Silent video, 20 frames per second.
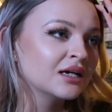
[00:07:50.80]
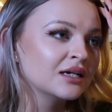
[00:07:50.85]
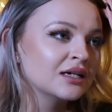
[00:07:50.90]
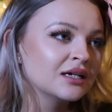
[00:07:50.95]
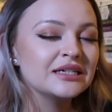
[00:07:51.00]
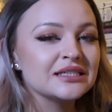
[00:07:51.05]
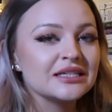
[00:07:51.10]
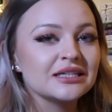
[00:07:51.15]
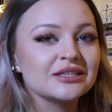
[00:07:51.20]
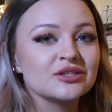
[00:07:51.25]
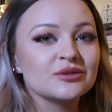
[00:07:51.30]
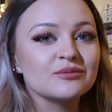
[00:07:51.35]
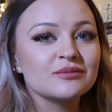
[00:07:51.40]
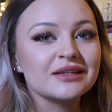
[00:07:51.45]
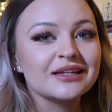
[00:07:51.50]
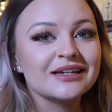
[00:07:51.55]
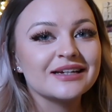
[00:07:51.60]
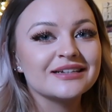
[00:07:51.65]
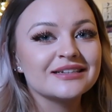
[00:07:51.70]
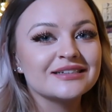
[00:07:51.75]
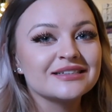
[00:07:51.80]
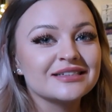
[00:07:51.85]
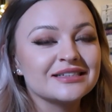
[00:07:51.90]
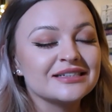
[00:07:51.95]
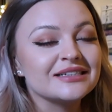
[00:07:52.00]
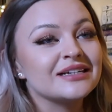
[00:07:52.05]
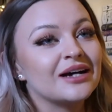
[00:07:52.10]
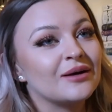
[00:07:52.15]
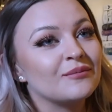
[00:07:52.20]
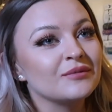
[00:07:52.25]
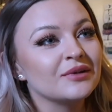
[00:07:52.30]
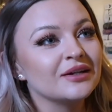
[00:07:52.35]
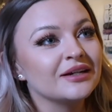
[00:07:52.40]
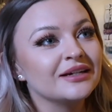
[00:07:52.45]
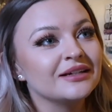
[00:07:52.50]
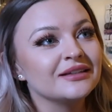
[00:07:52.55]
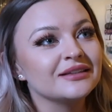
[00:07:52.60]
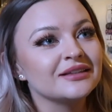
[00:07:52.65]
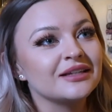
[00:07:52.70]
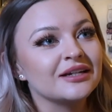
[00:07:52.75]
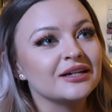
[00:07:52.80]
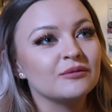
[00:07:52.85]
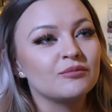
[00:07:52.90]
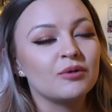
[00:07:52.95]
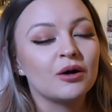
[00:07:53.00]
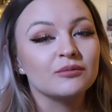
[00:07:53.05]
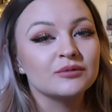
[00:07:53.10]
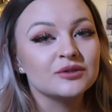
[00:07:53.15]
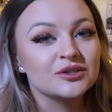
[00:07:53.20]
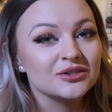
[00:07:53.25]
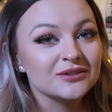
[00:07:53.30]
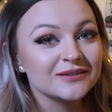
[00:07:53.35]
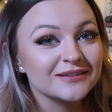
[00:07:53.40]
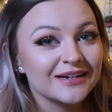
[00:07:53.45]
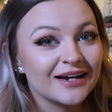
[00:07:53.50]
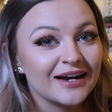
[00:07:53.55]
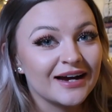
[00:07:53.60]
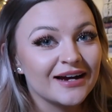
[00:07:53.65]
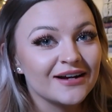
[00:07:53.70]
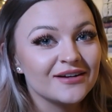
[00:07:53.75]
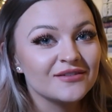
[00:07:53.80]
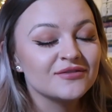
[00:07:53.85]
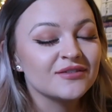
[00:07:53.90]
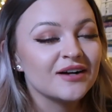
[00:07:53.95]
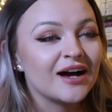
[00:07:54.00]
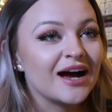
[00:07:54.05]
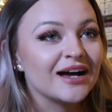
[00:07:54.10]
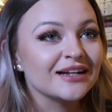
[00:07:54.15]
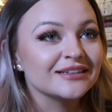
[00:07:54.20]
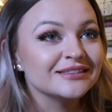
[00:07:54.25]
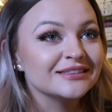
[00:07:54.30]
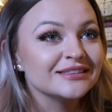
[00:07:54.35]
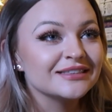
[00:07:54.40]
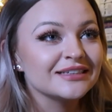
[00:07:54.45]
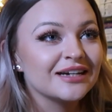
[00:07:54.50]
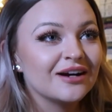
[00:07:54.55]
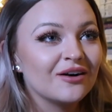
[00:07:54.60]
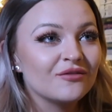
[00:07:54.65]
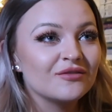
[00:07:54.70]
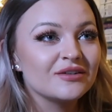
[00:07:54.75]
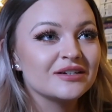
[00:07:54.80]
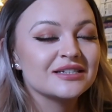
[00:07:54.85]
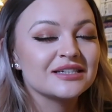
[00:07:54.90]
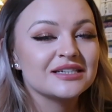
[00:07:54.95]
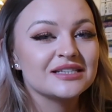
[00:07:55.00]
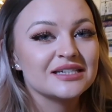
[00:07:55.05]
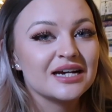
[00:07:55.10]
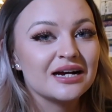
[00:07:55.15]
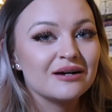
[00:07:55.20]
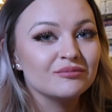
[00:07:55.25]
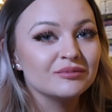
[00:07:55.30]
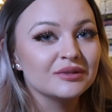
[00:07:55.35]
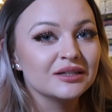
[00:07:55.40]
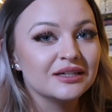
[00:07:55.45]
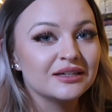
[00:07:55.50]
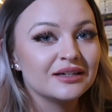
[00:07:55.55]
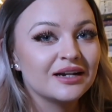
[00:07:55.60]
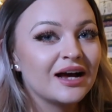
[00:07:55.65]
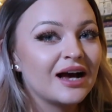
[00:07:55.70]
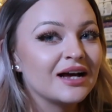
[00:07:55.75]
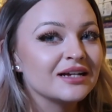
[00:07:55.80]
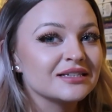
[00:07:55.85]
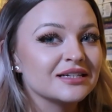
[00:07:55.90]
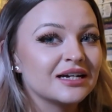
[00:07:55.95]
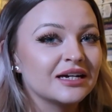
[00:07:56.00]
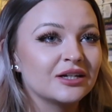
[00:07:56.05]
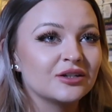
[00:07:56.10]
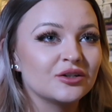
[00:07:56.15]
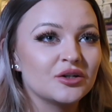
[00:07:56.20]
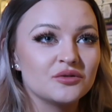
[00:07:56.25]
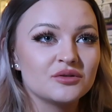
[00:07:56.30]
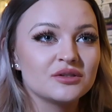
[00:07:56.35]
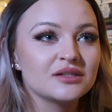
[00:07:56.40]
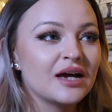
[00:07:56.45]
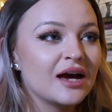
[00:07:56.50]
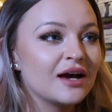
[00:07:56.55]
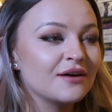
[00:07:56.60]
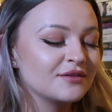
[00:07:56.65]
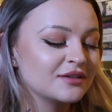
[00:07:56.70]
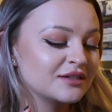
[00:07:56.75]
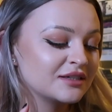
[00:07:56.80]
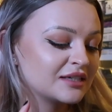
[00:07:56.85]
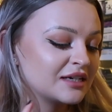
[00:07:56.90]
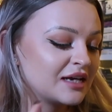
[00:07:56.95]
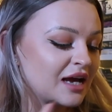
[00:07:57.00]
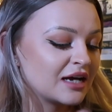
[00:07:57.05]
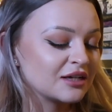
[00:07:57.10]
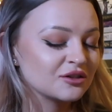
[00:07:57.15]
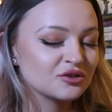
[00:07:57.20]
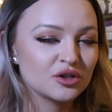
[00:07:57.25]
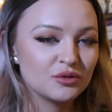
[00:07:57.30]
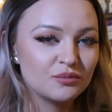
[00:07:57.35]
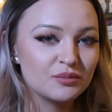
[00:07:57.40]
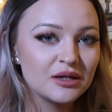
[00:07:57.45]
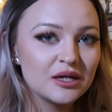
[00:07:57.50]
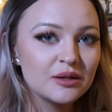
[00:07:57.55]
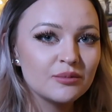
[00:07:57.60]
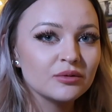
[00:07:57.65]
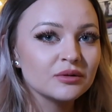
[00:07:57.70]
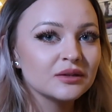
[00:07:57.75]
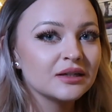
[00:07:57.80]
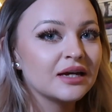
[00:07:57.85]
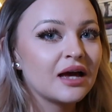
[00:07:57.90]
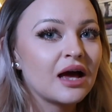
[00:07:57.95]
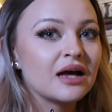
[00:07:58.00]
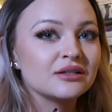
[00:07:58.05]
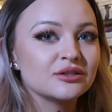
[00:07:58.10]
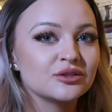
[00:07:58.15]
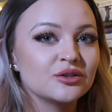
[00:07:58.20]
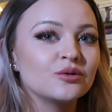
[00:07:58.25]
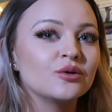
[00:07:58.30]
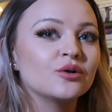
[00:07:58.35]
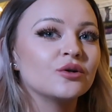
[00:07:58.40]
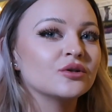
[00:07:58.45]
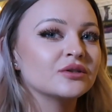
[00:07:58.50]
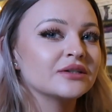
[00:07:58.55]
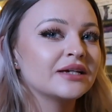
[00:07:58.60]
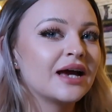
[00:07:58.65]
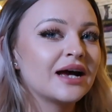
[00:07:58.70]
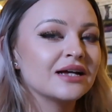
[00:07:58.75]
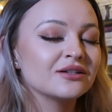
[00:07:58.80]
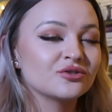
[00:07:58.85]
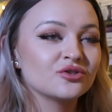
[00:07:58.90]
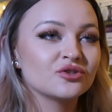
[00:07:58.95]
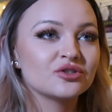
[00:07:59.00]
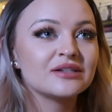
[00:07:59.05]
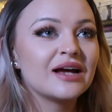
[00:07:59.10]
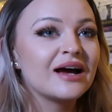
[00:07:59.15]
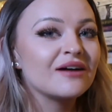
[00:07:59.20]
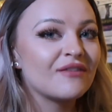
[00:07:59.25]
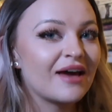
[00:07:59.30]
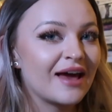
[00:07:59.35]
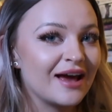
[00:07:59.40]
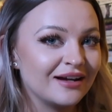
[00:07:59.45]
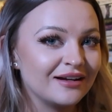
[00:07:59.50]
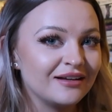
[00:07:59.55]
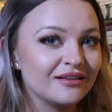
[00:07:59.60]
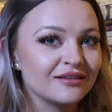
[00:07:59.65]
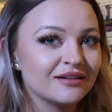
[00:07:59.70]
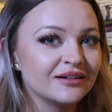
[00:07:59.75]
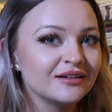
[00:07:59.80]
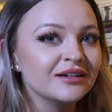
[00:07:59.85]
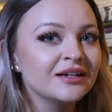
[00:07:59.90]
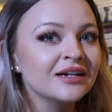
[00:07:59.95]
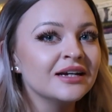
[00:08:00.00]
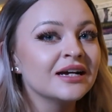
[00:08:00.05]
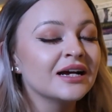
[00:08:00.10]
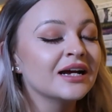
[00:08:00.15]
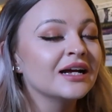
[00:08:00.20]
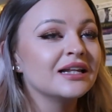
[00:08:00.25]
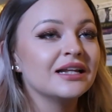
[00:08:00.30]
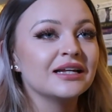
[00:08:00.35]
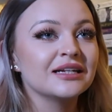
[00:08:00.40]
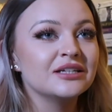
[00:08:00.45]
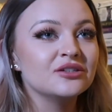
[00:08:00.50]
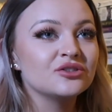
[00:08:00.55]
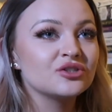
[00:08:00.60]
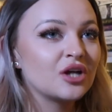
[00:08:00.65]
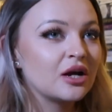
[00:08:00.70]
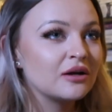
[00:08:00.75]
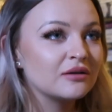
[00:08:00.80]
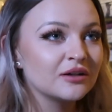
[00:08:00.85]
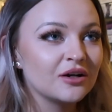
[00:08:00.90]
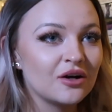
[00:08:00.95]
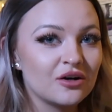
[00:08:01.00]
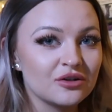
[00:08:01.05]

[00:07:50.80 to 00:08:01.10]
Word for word: he said some things to Tamlin that he probably shouldn't have and obviously Tamlin has like no servants, he has no people, he has no court, he ha doesn't have anything like he's totally